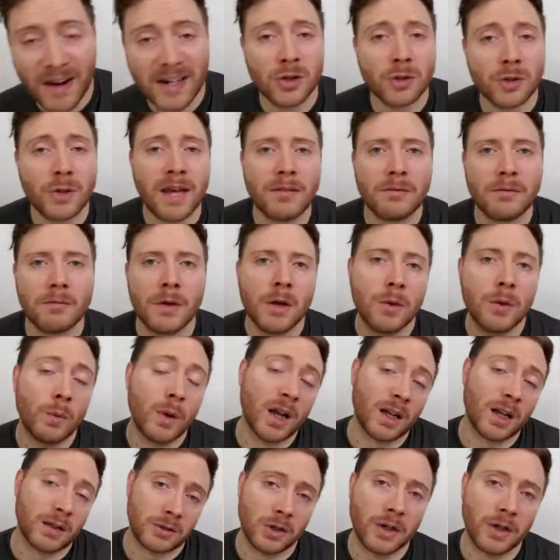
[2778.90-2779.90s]
fact, you get,
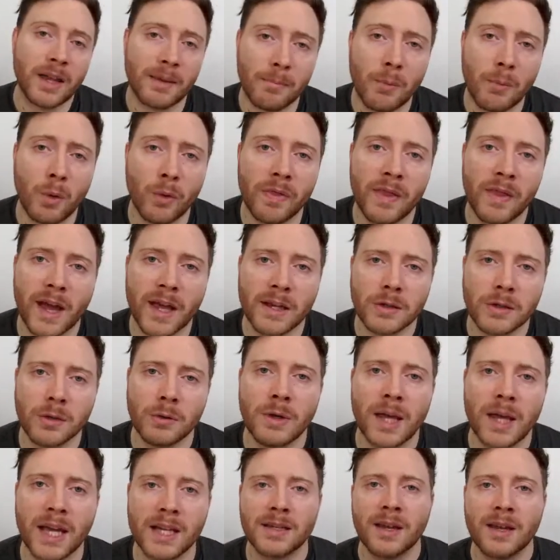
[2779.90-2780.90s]
well, you get more than that. You
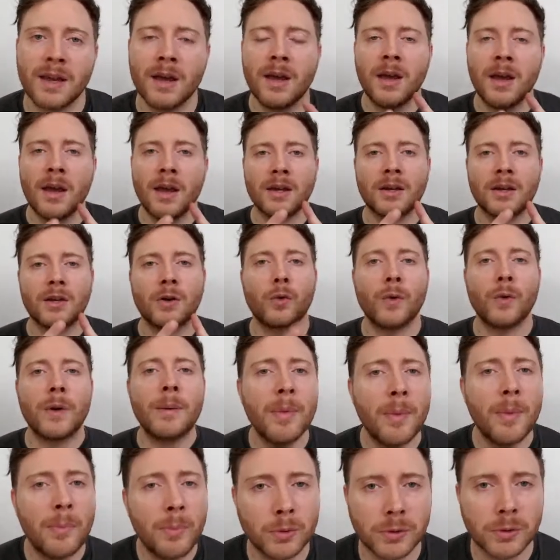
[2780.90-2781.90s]
get
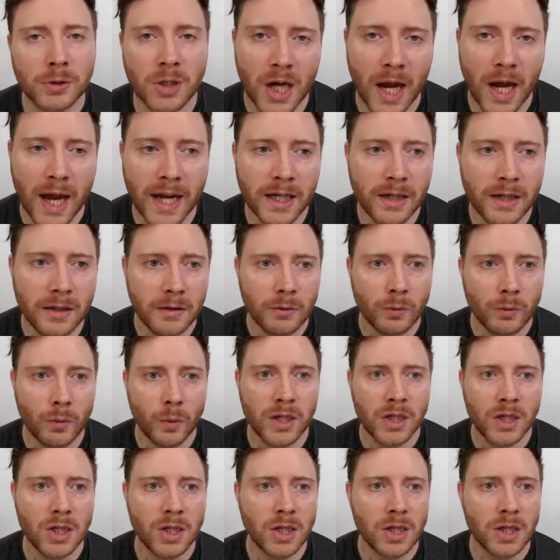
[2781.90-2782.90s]
crimpable chain,
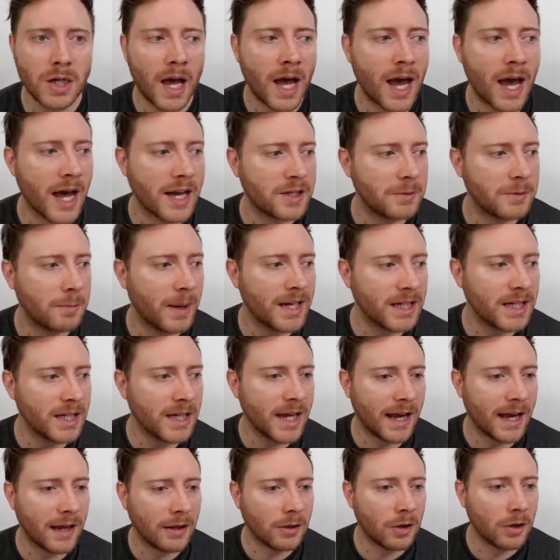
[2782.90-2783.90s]
which
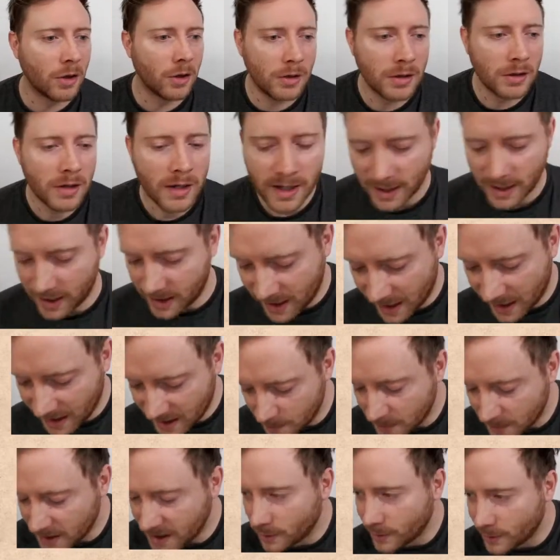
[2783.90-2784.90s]
depending how long it
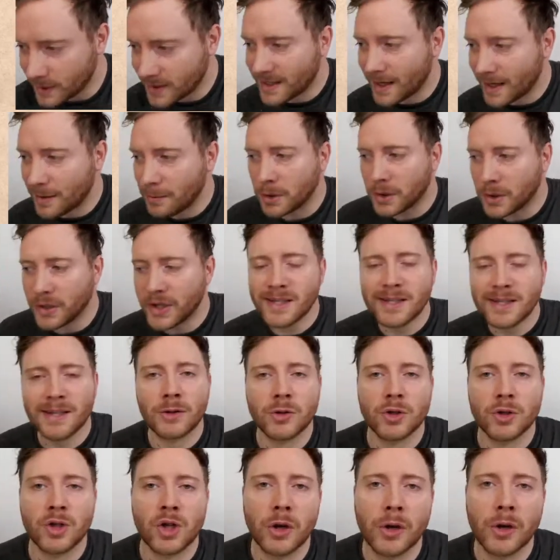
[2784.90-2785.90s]
takes me to assemble this,
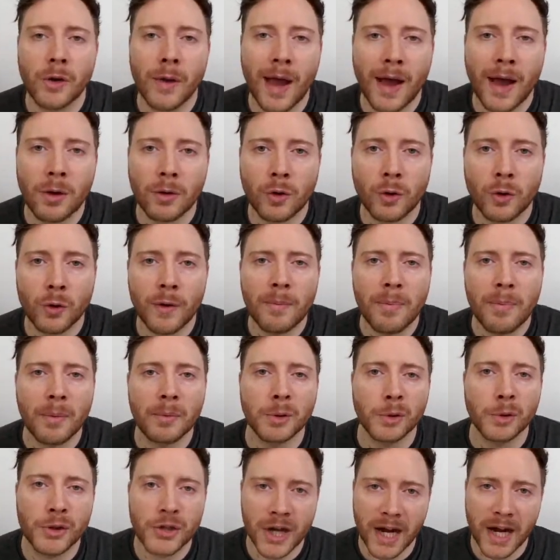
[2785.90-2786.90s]
I'll show you how
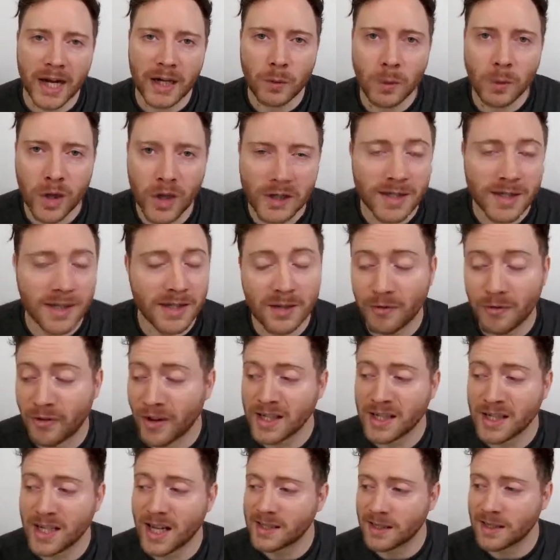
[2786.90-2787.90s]
crimpable chain works. It's a
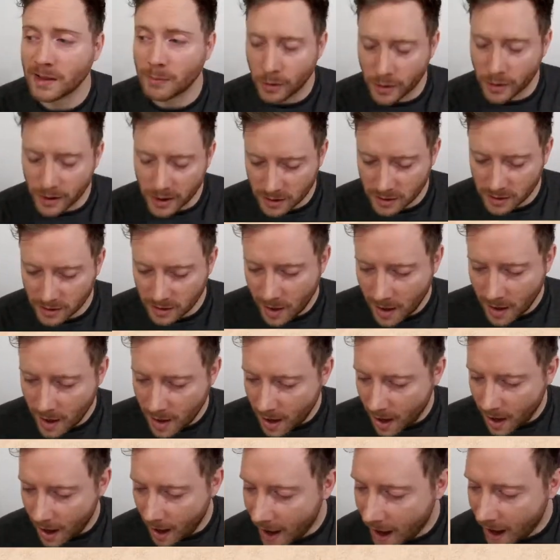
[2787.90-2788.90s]
fantastic product.
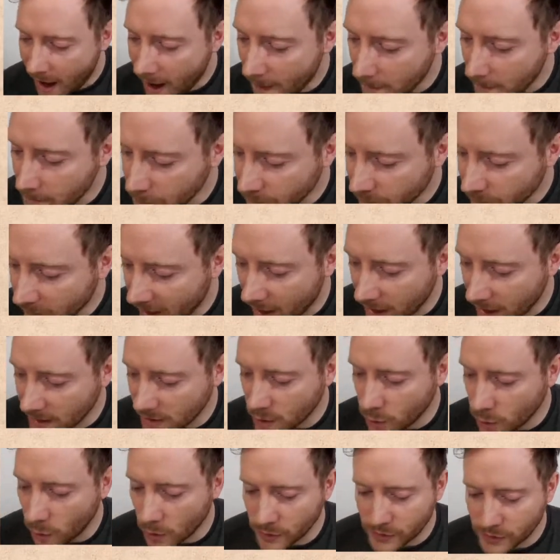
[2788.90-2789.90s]

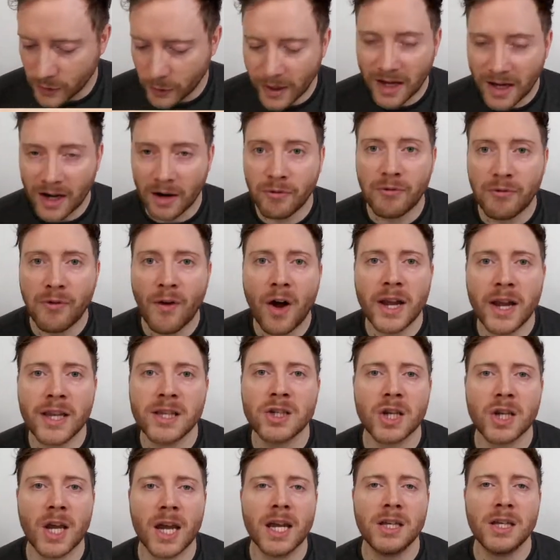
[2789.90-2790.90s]
You also get a
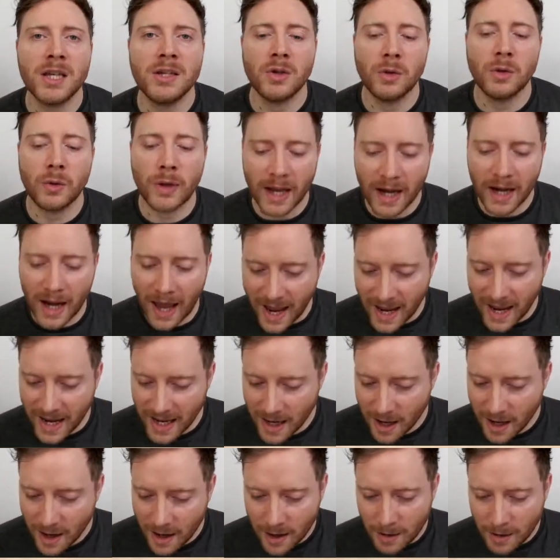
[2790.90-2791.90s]
fine chain. You get
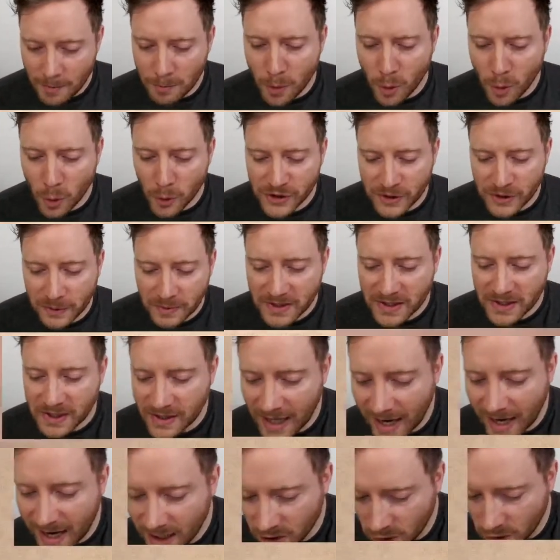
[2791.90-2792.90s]
a more
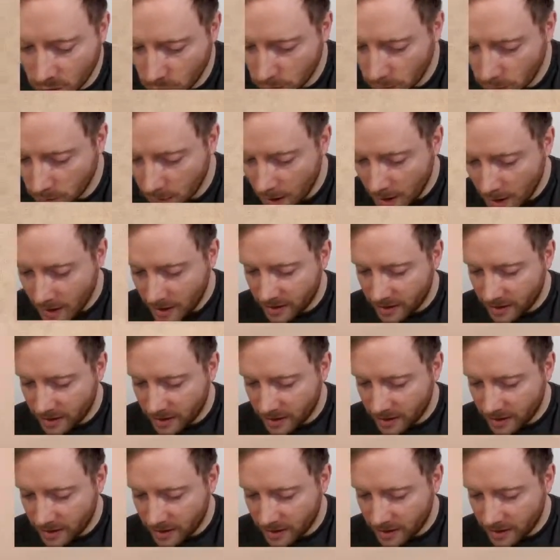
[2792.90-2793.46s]
substantial,